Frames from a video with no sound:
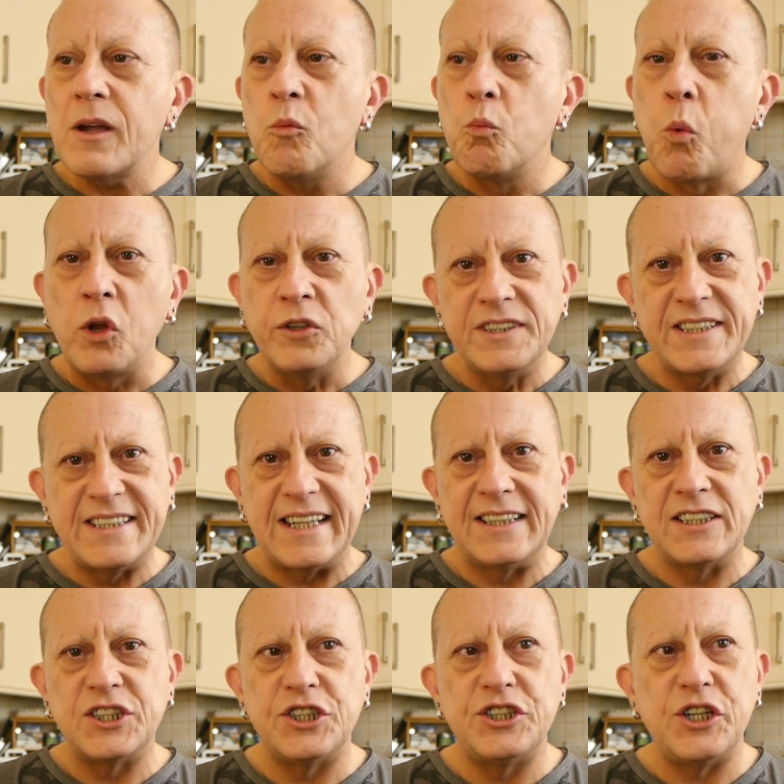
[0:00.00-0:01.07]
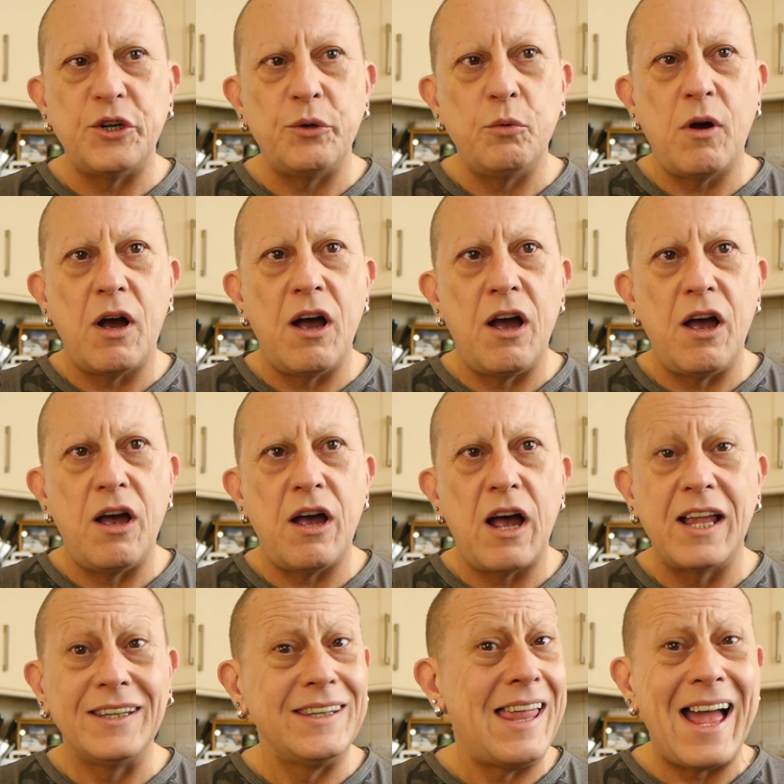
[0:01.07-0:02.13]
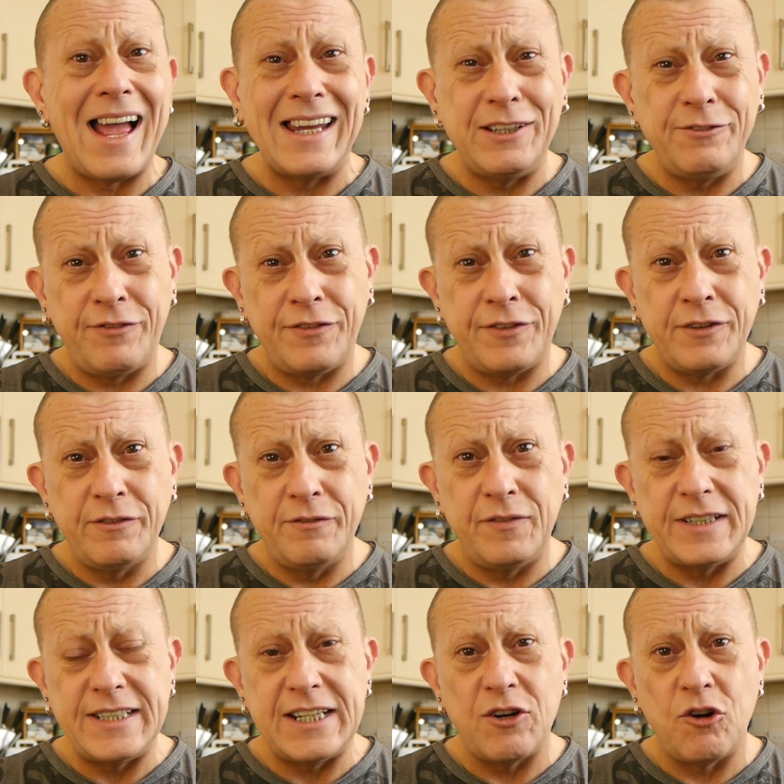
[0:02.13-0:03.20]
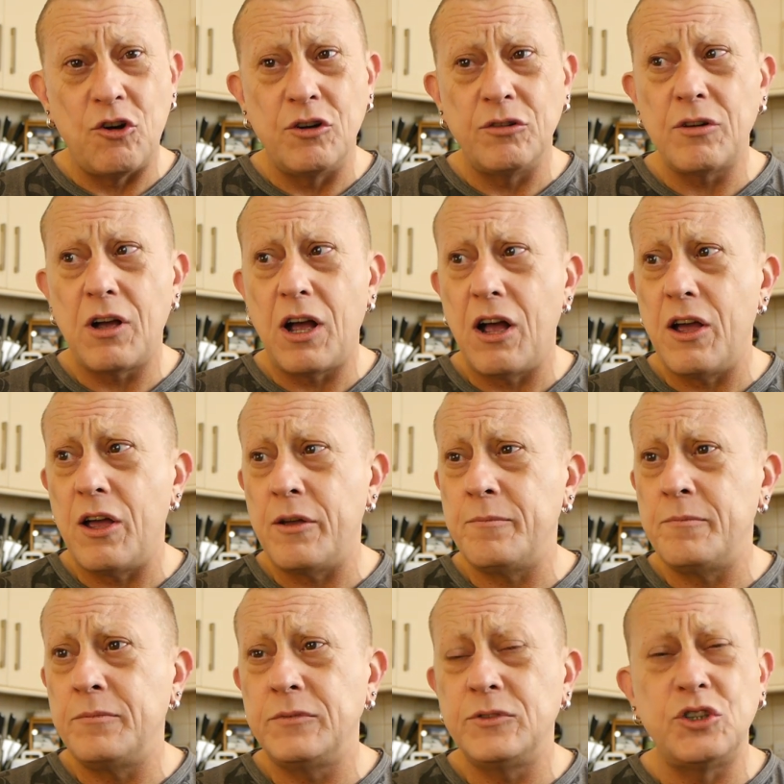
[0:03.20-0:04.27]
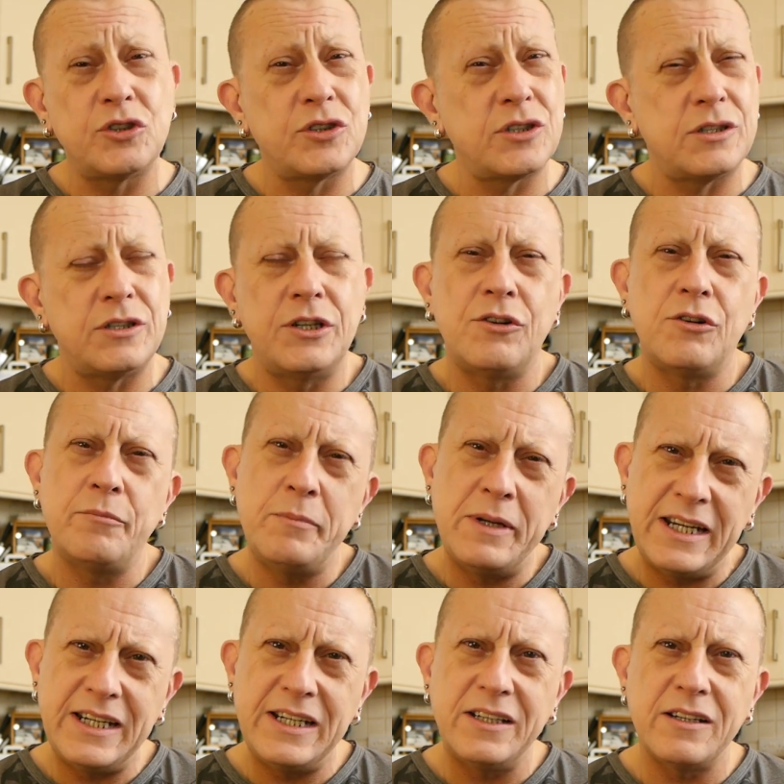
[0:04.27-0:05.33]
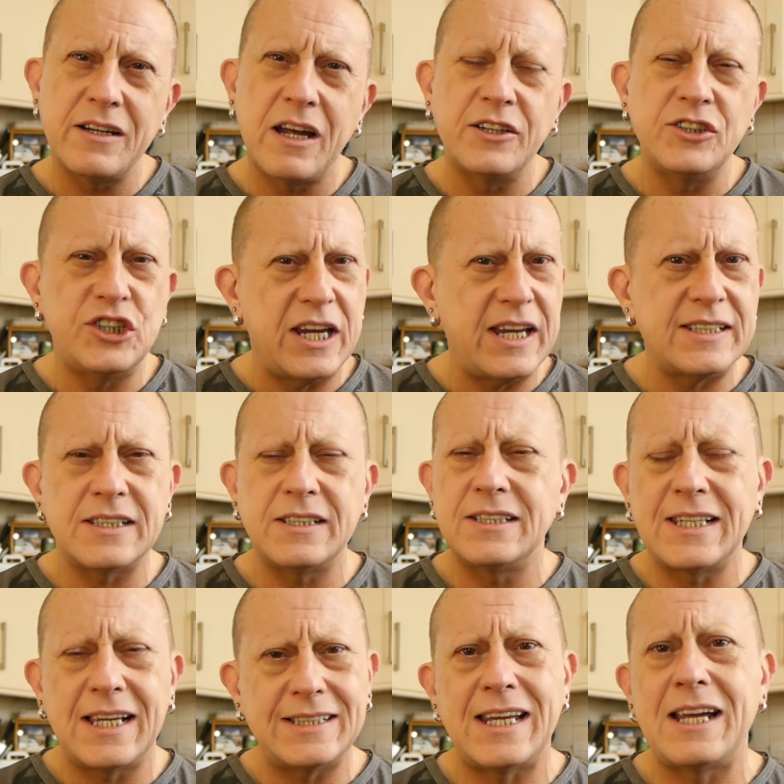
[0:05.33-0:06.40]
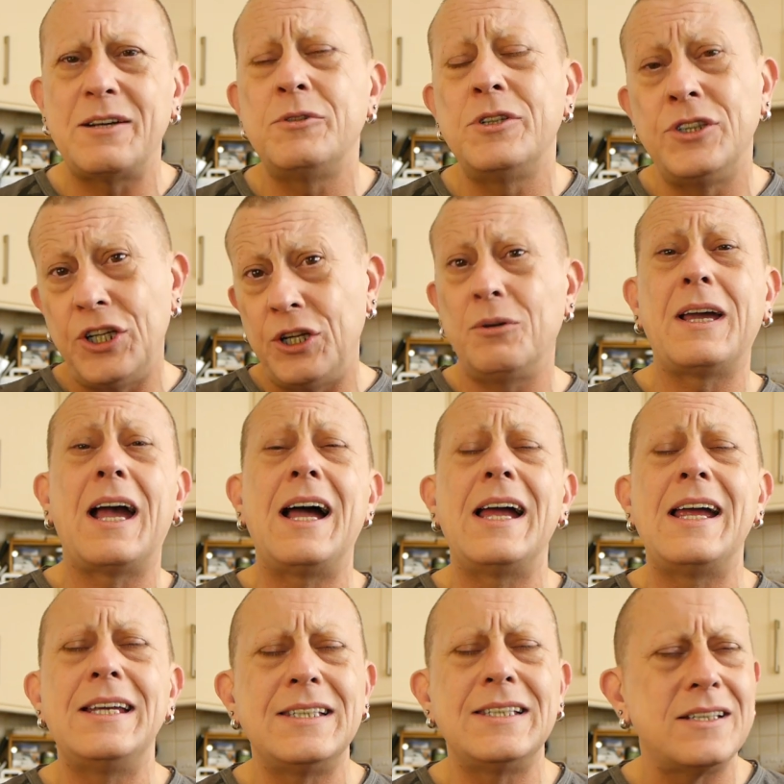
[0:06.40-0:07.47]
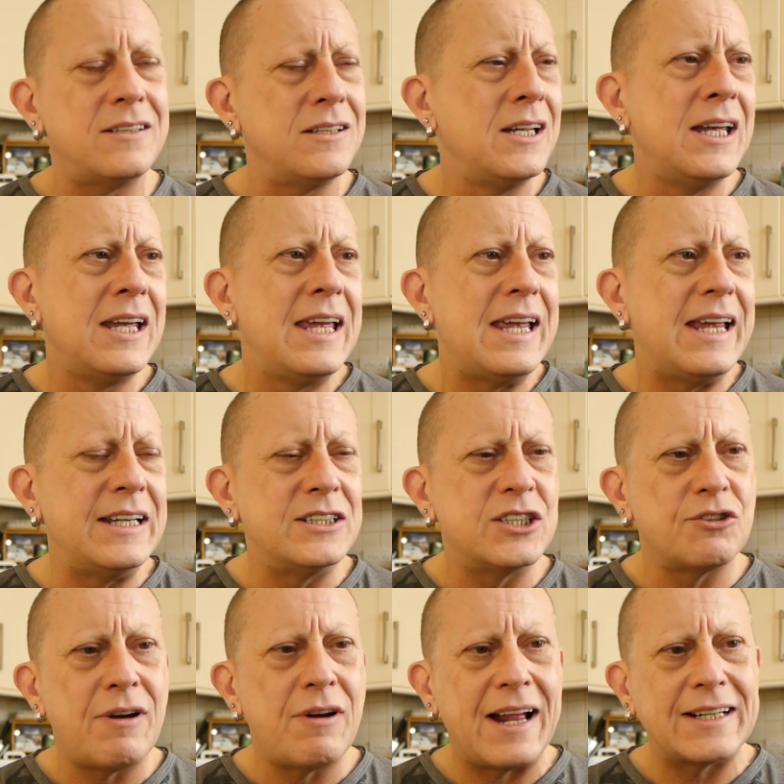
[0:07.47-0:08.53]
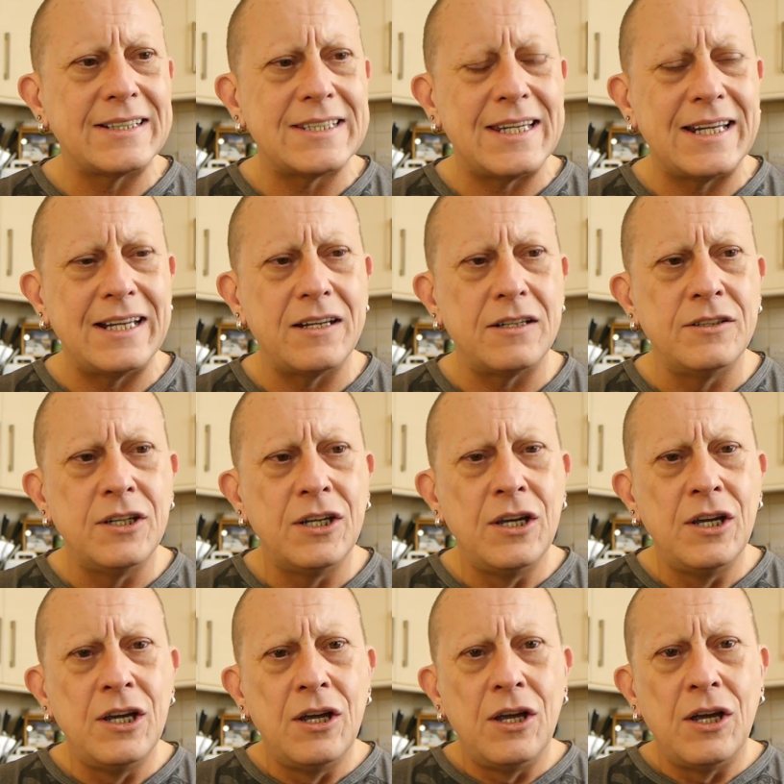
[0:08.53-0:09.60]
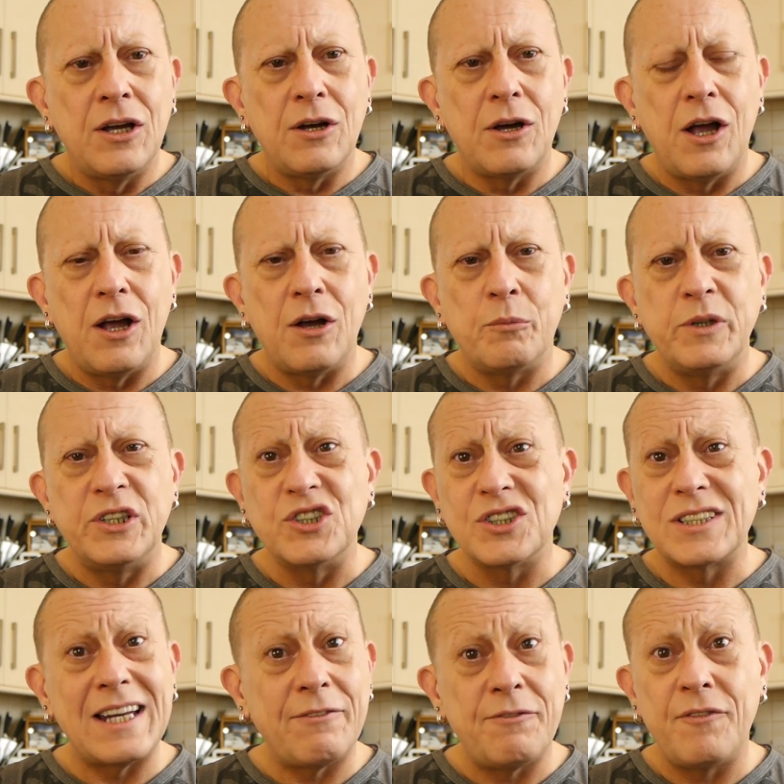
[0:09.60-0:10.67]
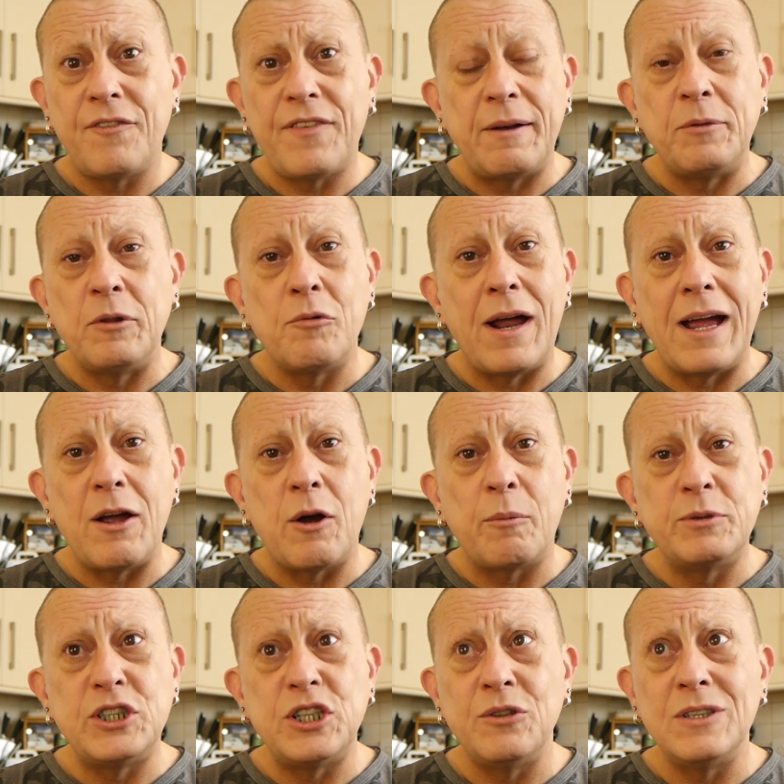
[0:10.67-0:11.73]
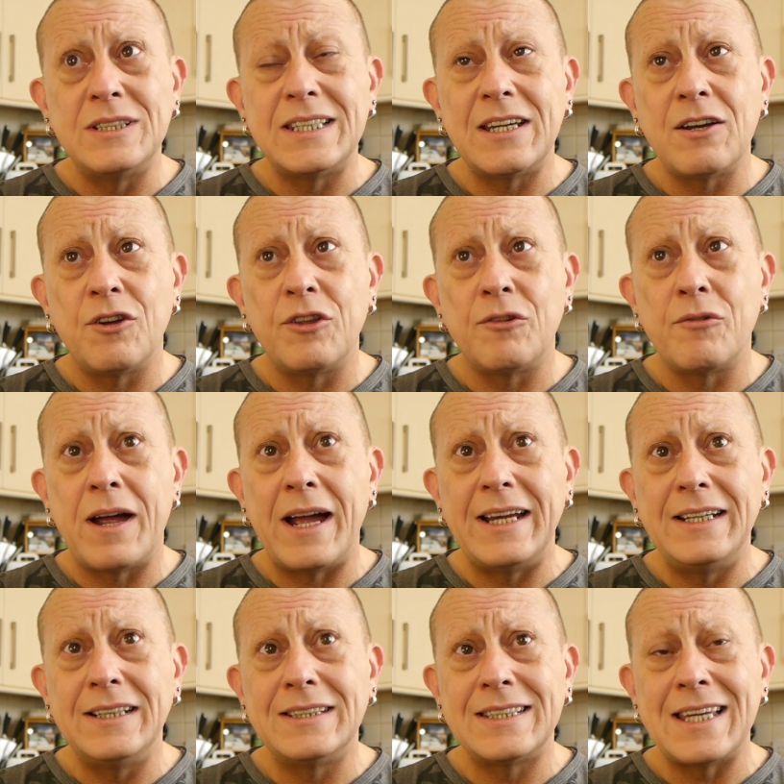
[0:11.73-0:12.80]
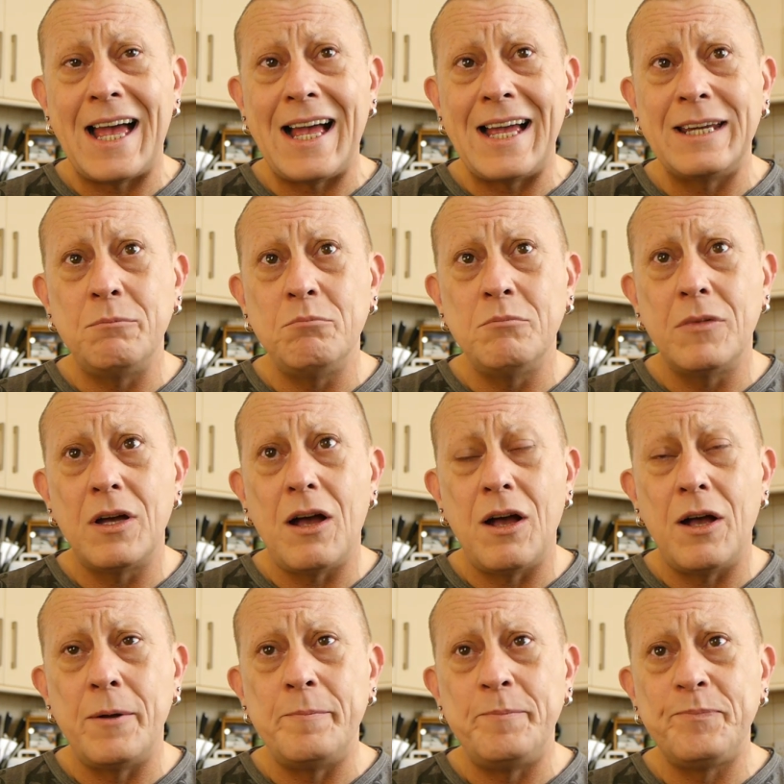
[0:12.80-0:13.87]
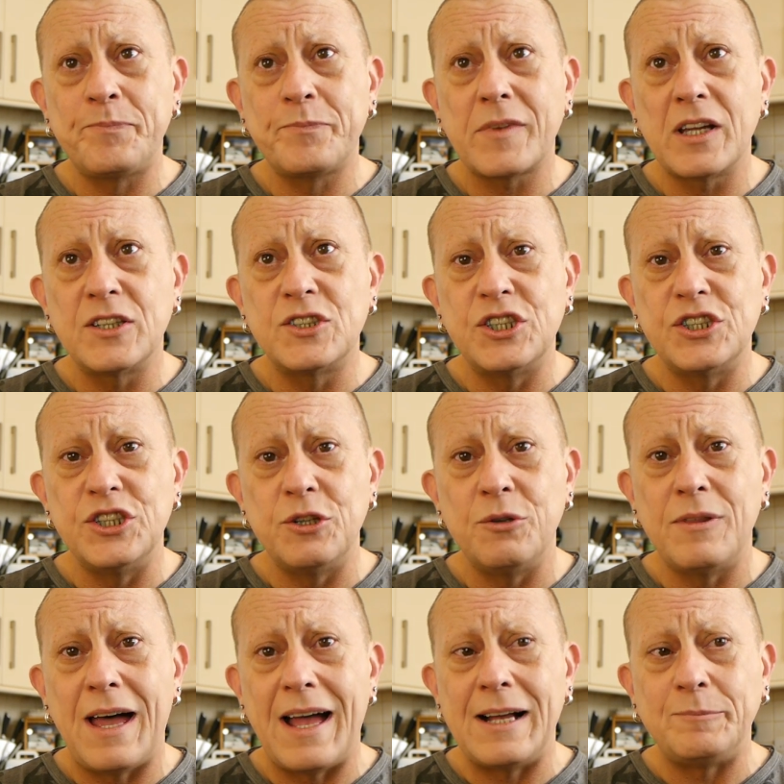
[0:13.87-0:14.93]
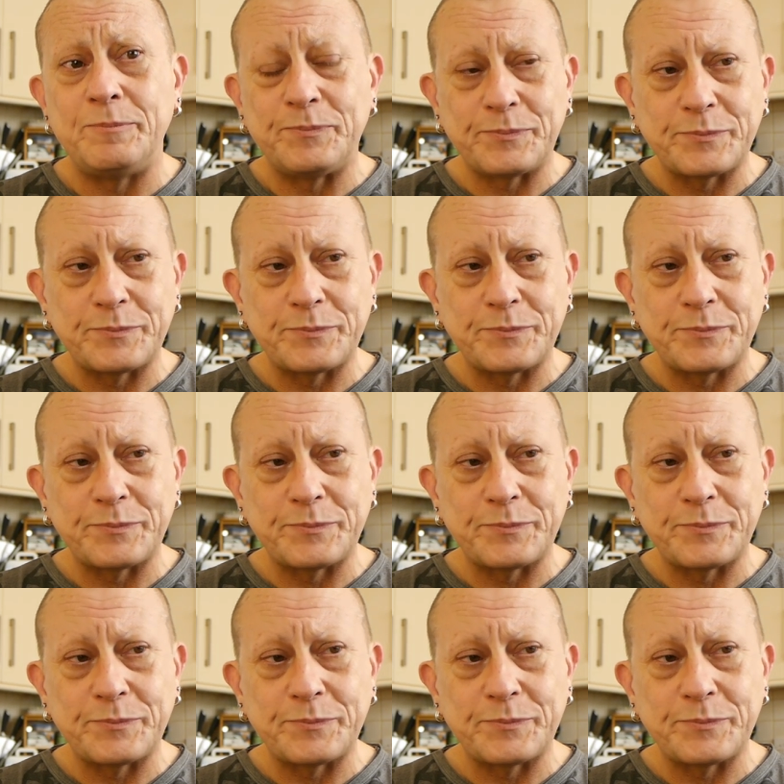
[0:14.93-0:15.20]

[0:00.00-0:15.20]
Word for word: wanting to do a live video um, just you know me and Jason sat down and you guys and interacting and uh, we just haven't found the right opportunity or the right time um, to do that